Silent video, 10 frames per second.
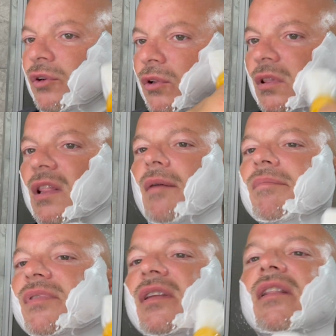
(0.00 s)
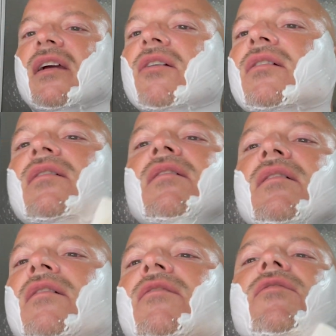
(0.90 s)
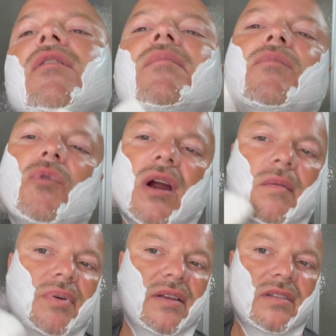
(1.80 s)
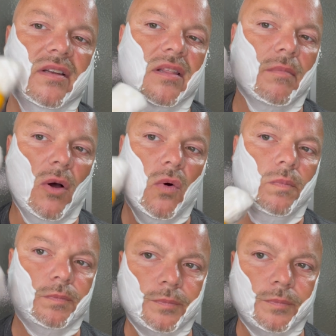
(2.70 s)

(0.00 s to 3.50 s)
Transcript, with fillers: little lumps in there from where I pressed it in the bowl.